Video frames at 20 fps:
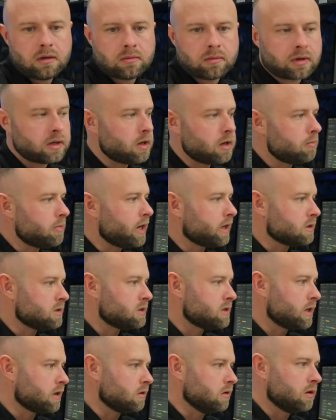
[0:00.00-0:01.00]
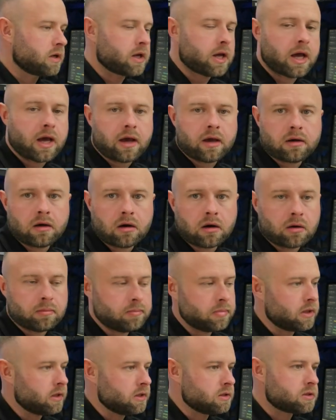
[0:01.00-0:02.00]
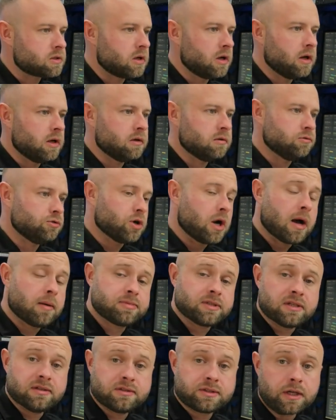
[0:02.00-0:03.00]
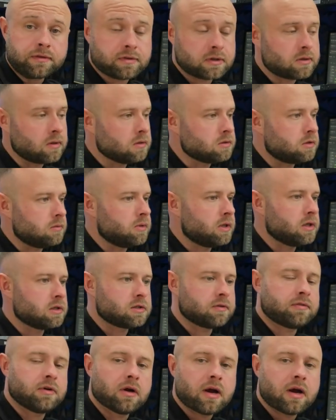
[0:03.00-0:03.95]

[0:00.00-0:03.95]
We're gonna head back and take a look at our biggest drops in difficulty, because if you're